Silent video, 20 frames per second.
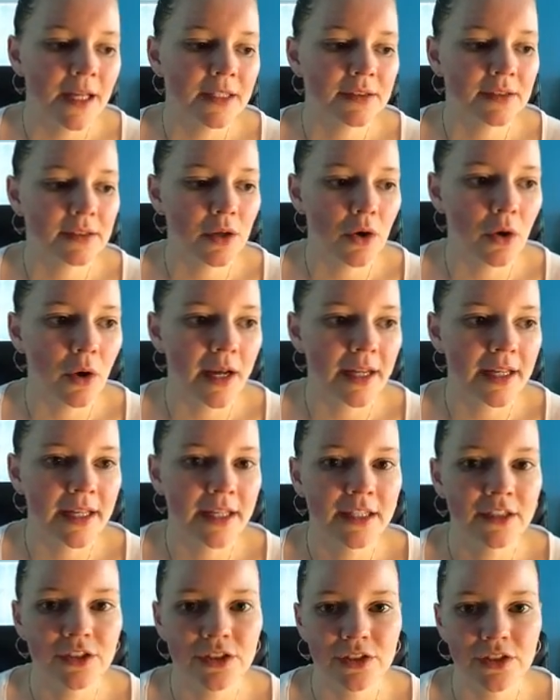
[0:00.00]
So I
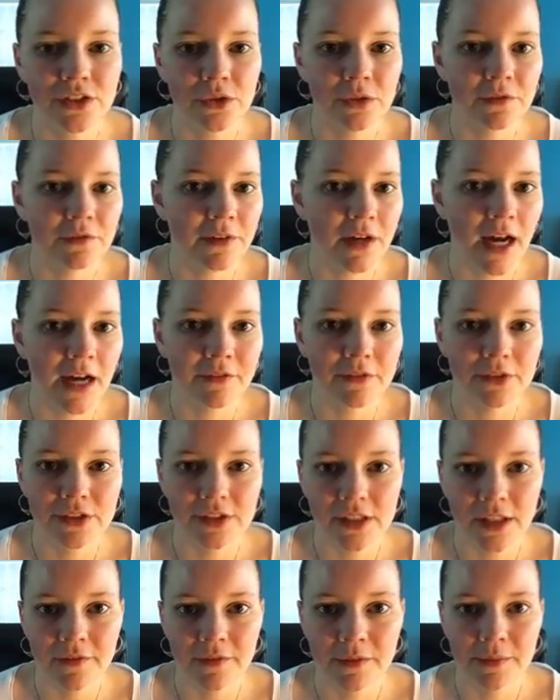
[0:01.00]
can't just do a 5 or
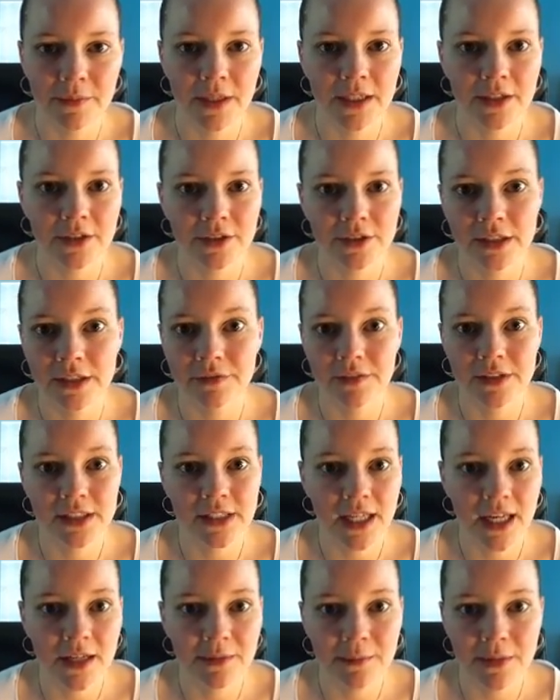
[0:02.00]
7 minute or even
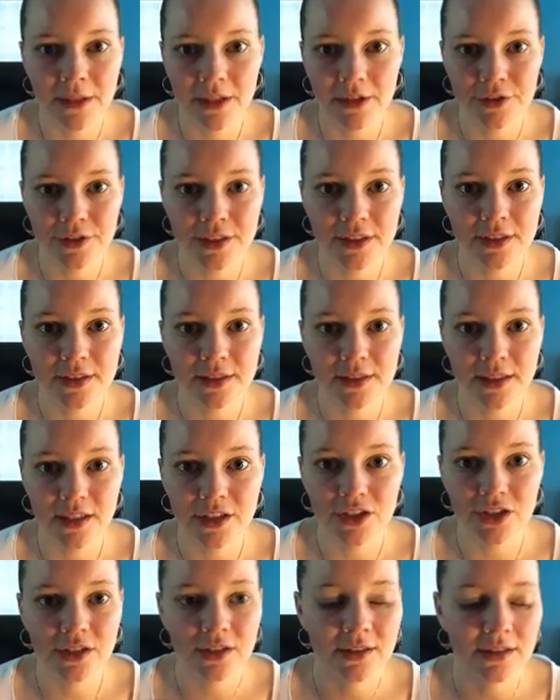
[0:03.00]
10-minute nursing
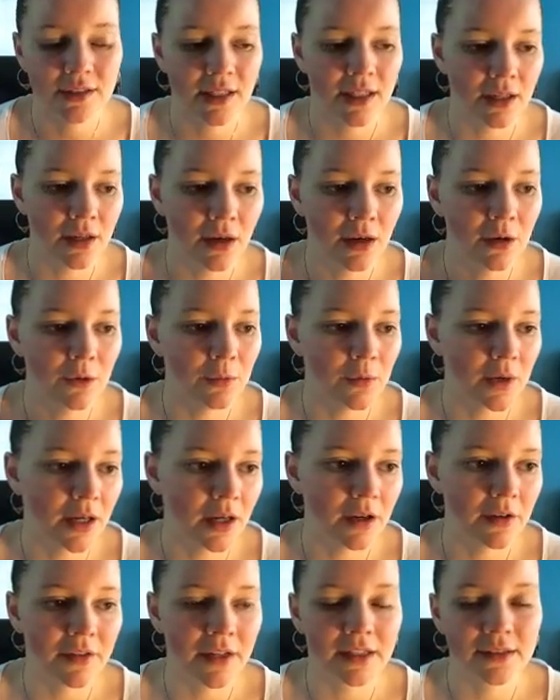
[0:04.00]
session and say, oh,
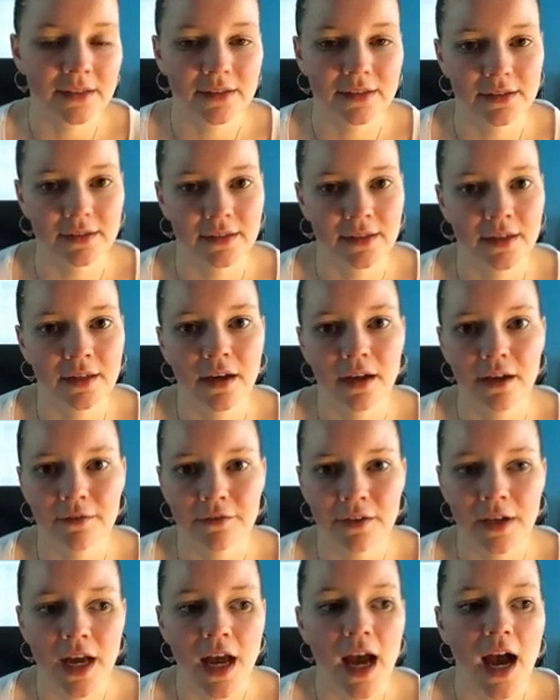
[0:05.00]
well, that's
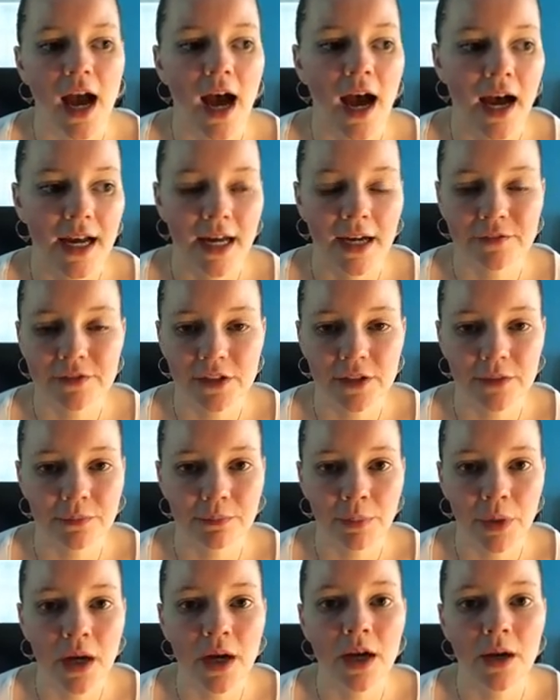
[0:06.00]
enough. I have to
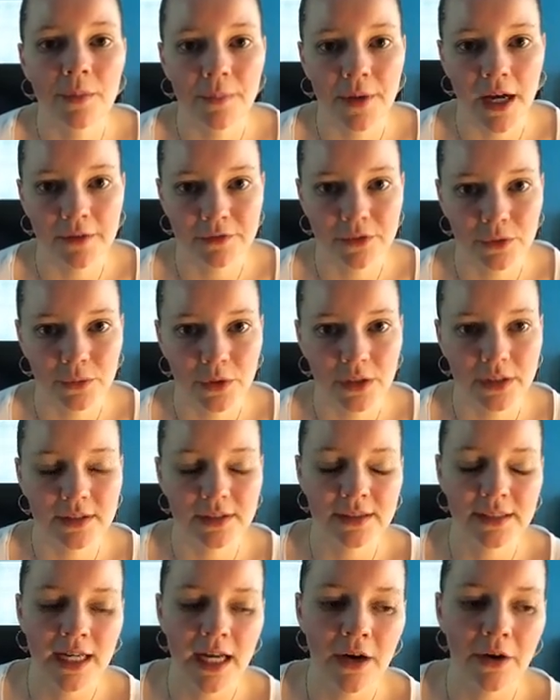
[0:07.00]
pump
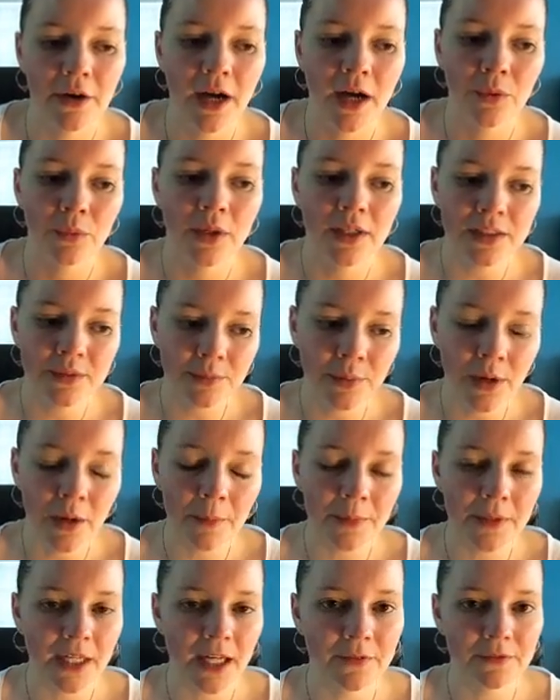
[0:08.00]
afterwards. Now, I was
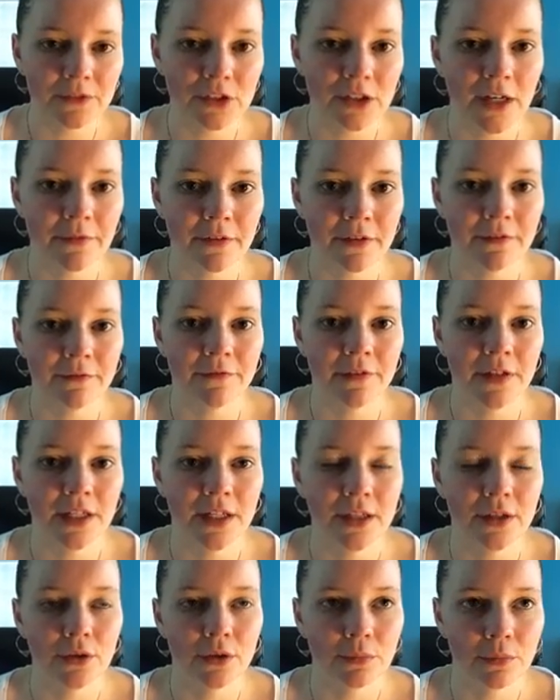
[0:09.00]
pumping after every
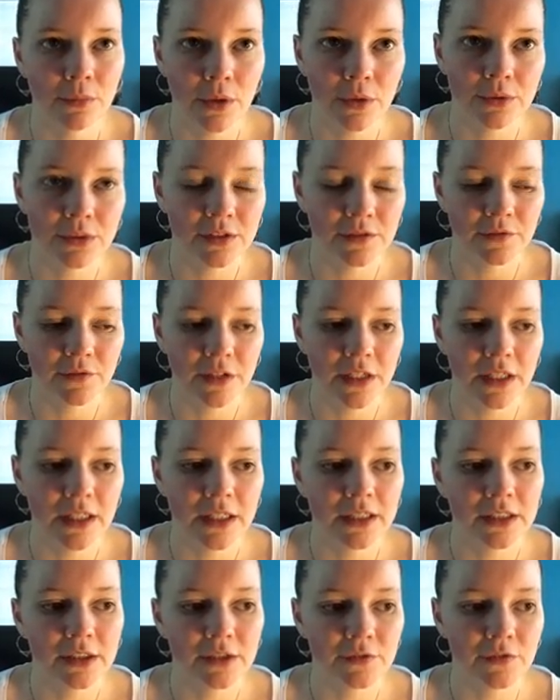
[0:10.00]
feed or most
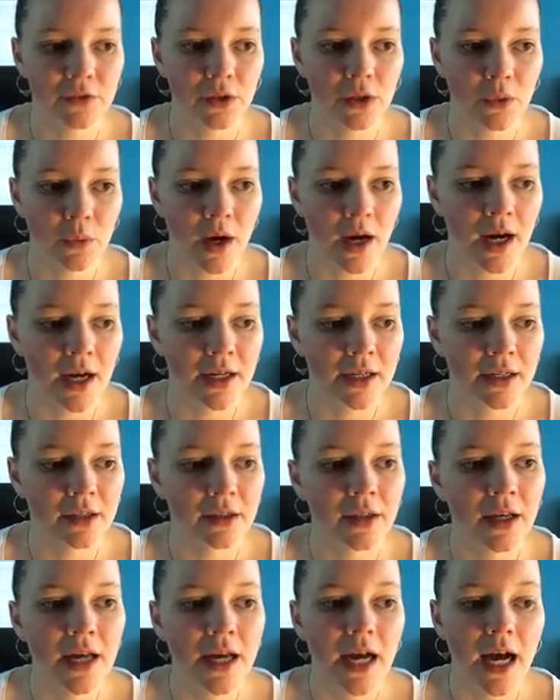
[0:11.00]
feeds for a
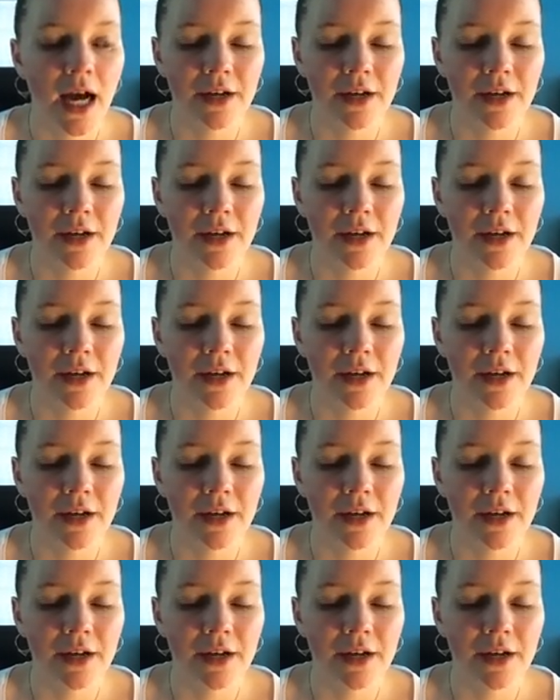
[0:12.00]
while.